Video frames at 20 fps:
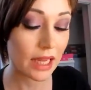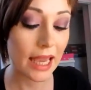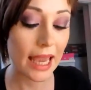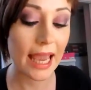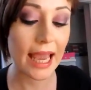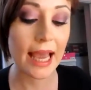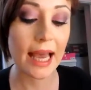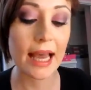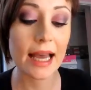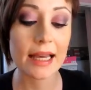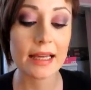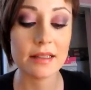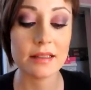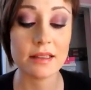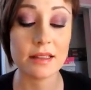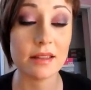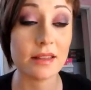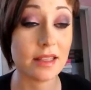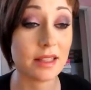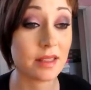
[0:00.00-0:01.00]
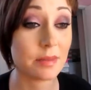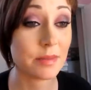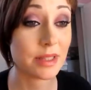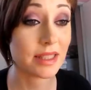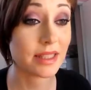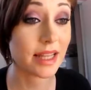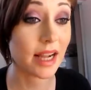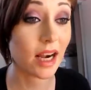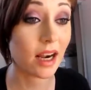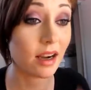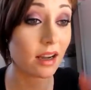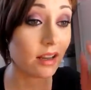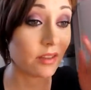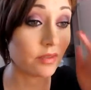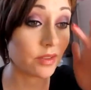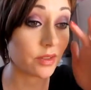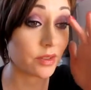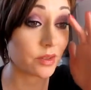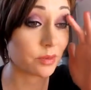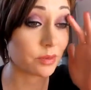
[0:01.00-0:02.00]
And this mascara
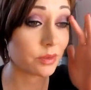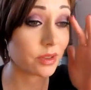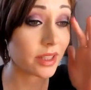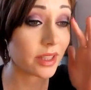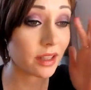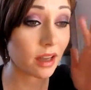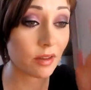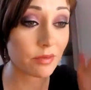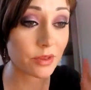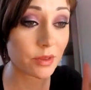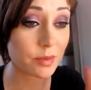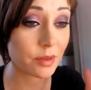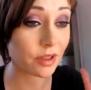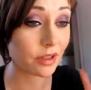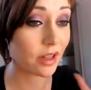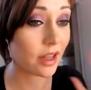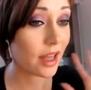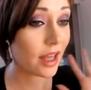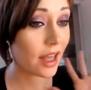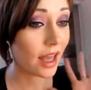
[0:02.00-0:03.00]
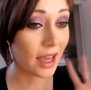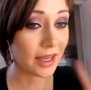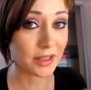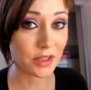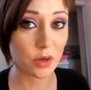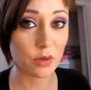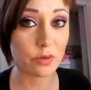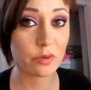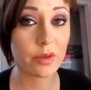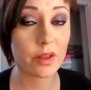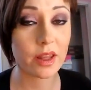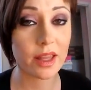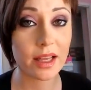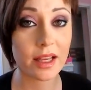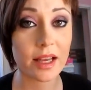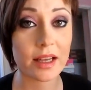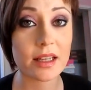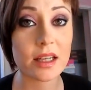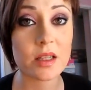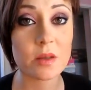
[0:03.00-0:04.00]
feels really comfortable. I don't feel
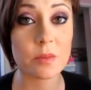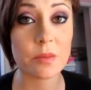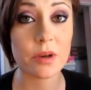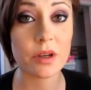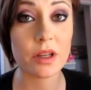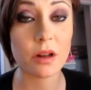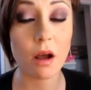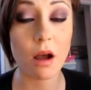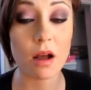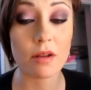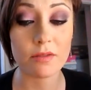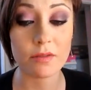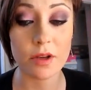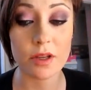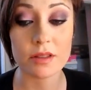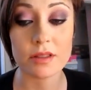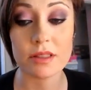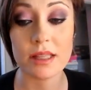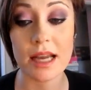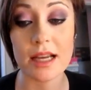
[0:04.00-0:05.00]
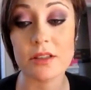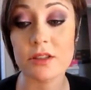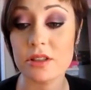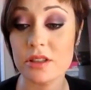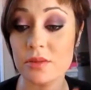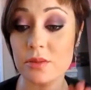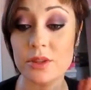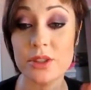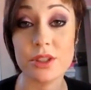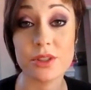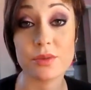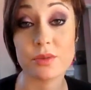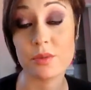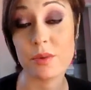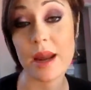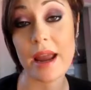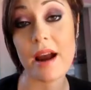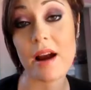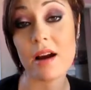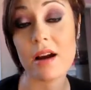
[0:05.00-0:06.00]
like I need to put on false lashes, which is
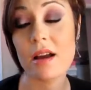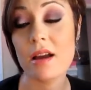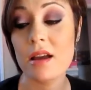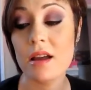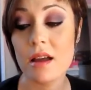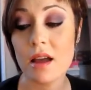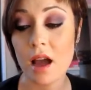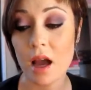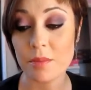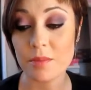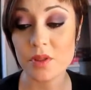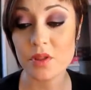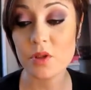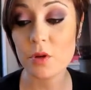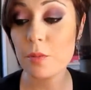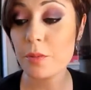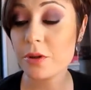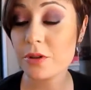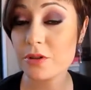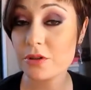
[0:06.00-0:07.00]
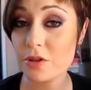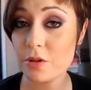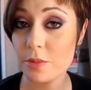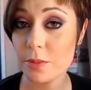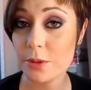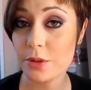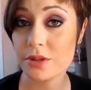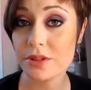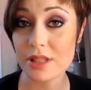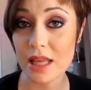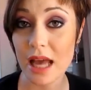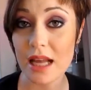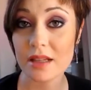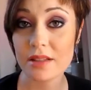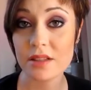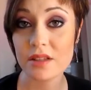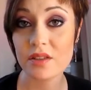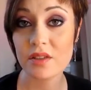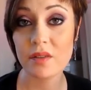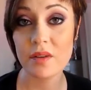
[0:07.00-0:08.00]
rare. I'm super, super
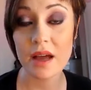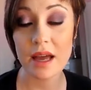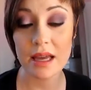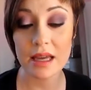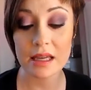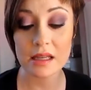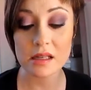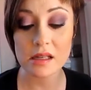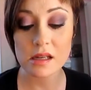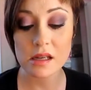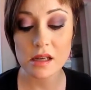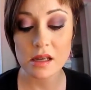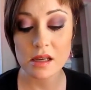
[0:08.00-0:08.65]
satisfied